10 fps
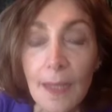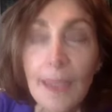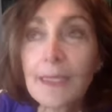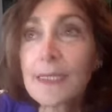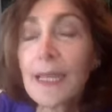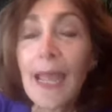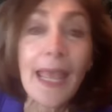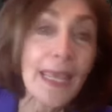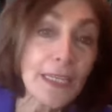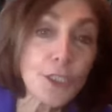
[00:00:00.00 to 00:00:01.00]
It's an
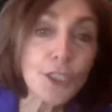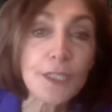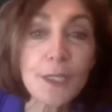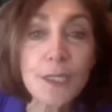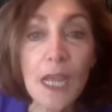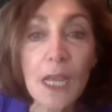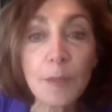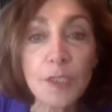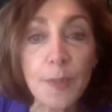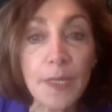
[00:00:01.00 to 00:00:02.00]
Asian
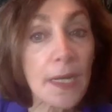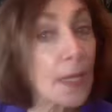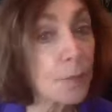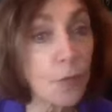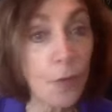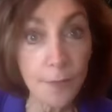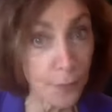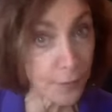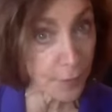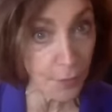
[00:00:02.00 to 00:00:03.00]
establishment, and I'm
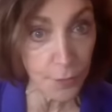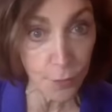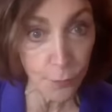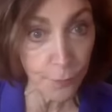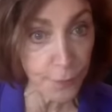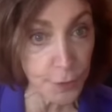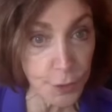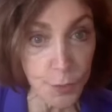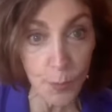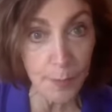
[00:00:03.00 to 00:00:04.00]
grateful there are no
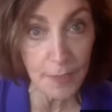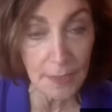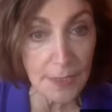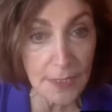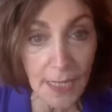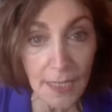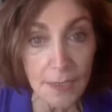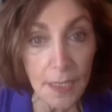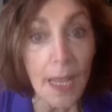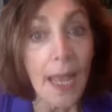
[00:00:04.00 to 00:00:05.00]
fish swimming in
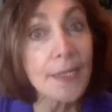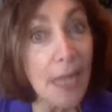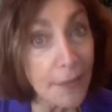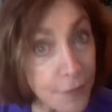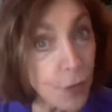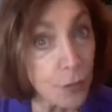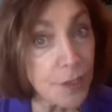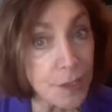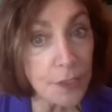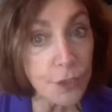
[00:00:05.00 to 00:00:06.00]
tanks, as I've
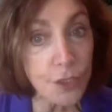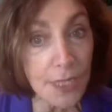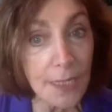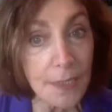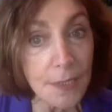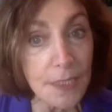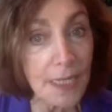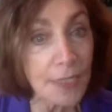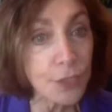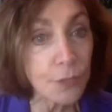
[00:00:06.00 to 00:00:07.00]
noticed such tanks in
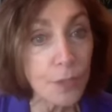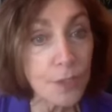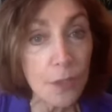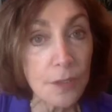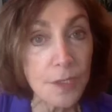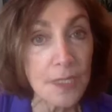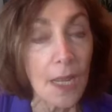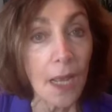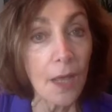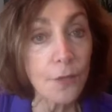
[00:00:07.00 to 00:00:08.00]
Asian restaurants and
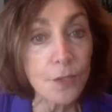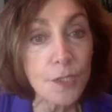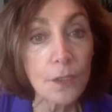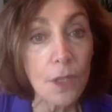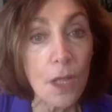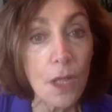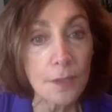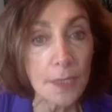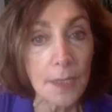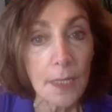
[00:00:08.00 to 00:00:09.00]
other
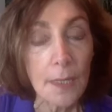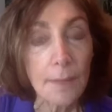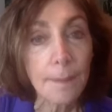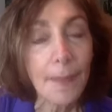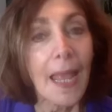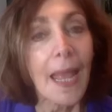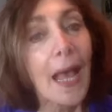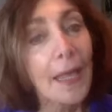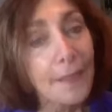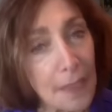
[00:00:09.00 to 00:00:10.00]
salons.
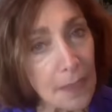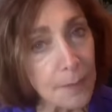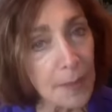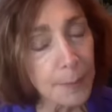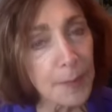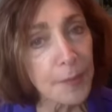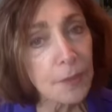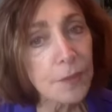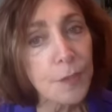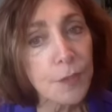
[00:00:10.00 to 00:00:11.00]
I think it might be
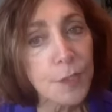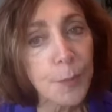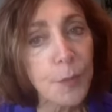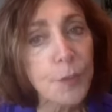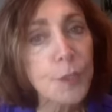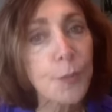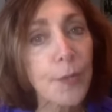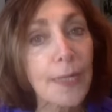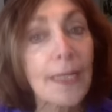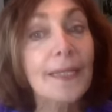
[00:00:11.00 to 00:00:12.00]
because they're supposed to
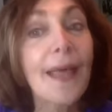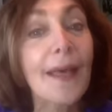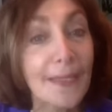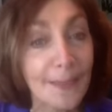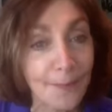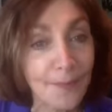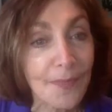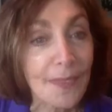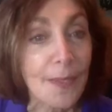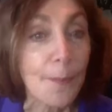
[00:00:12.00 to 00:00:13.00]
bring luck,
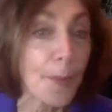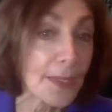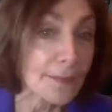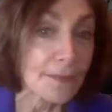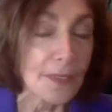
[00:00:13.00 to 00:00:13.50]
but